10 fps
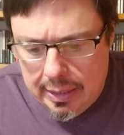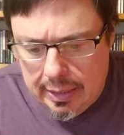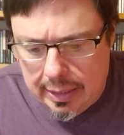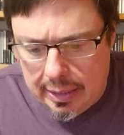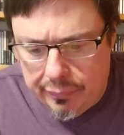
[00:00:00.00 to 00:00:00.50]

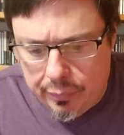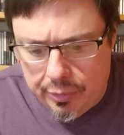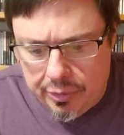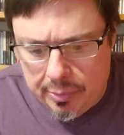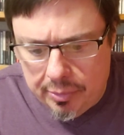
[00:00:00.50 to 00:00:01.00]

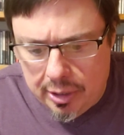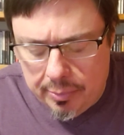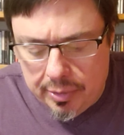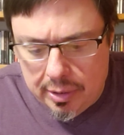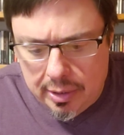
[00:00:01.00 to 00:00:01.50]
California, I'm
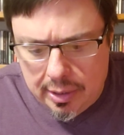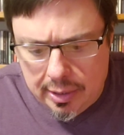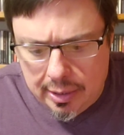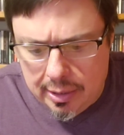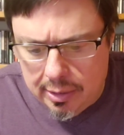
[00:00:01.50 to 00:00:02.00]
Coming,
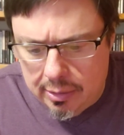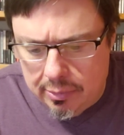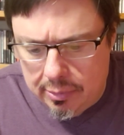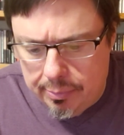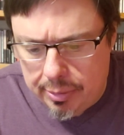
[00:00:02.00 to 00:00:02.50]

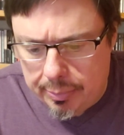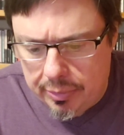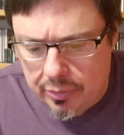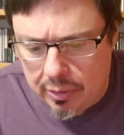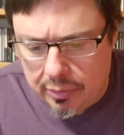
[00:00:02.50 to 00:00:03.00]
and
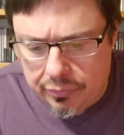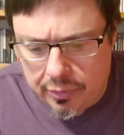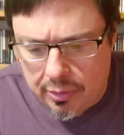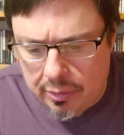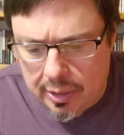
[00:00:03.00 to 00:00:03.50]
Puppy Dog
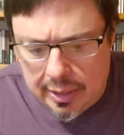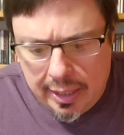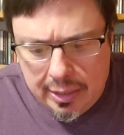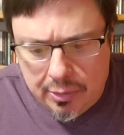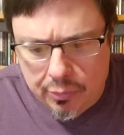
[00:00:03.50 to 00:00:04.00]
Song, and
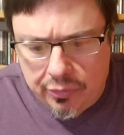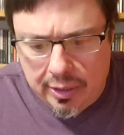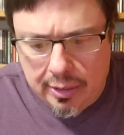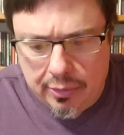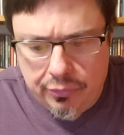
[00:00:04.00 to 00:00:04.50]
Ain't No Tellin'.